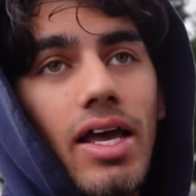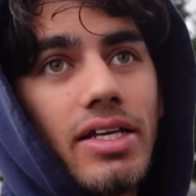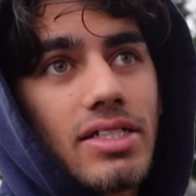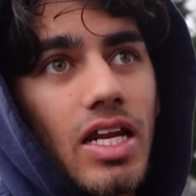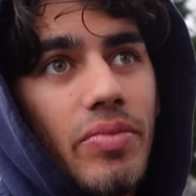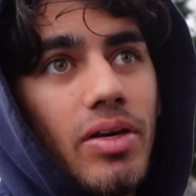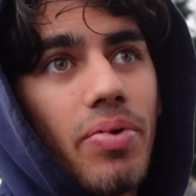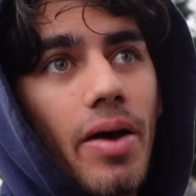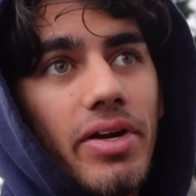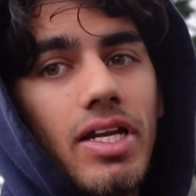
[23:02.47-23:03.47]
It's gonna be
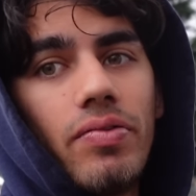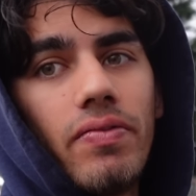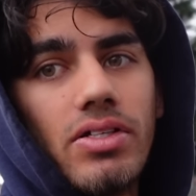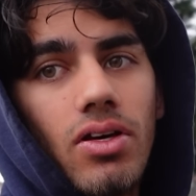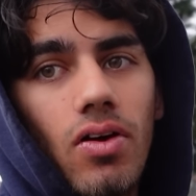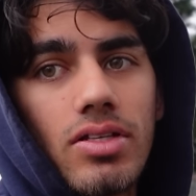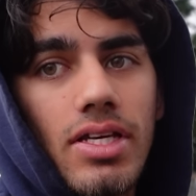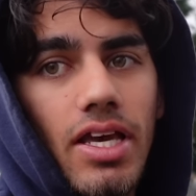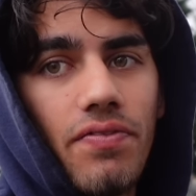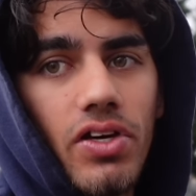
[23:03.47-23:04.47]
probably different results
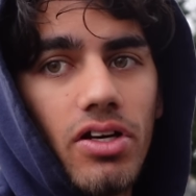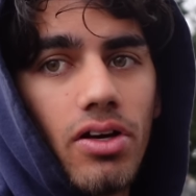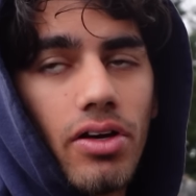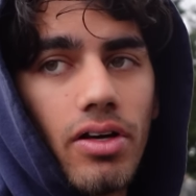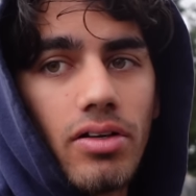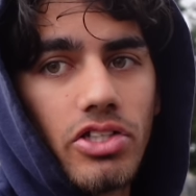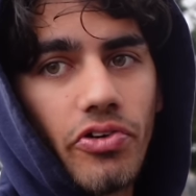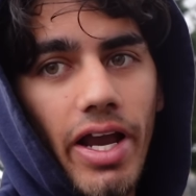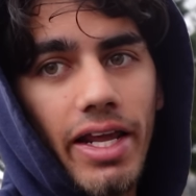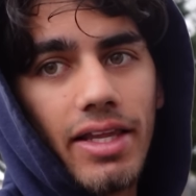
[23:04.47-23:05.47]
if you're
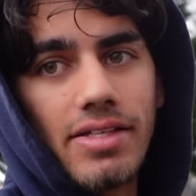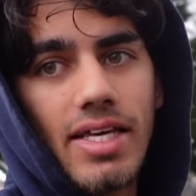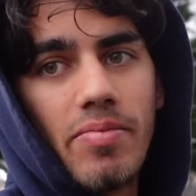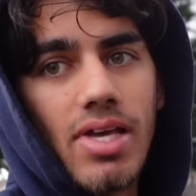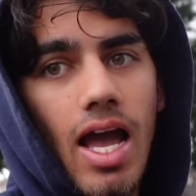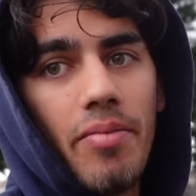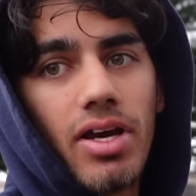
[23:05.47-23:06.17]
training at the same time.